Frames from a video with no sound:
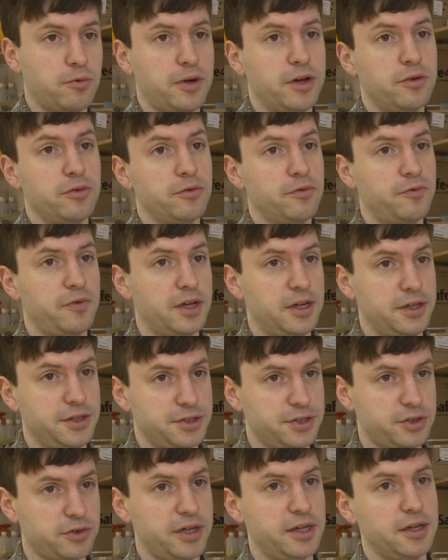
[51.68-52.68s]
around on fairly
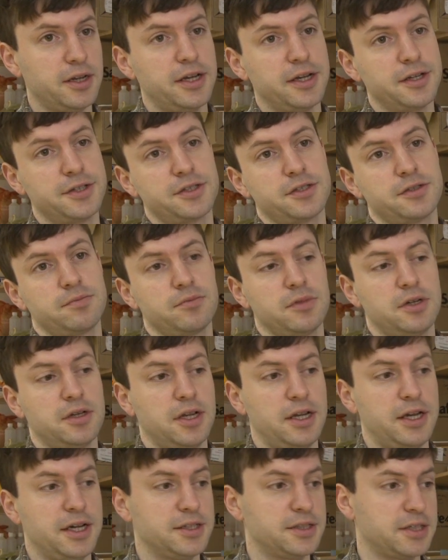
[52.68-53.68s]
straight legs. Our
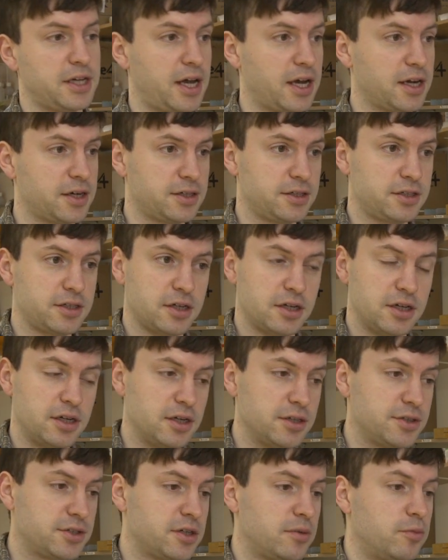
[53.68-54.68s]
legs act
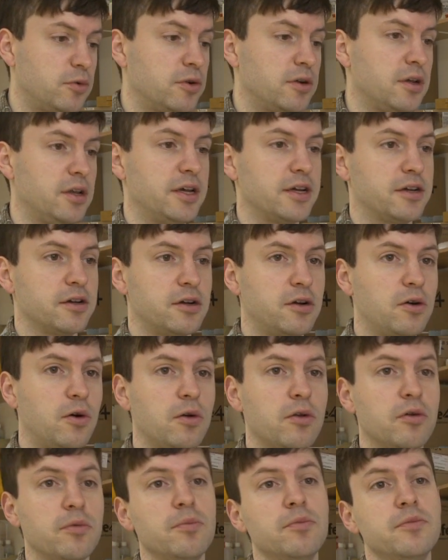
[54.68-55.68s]
uh, somewhat like a
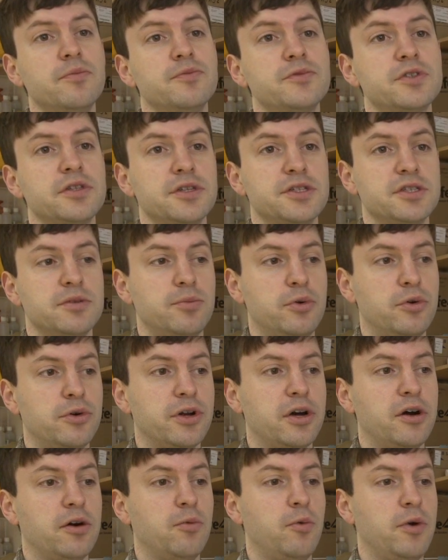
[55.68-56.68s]
column. So they
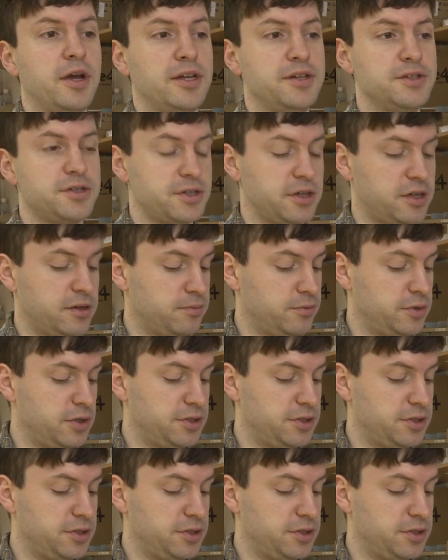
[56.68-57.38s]
support our weight um,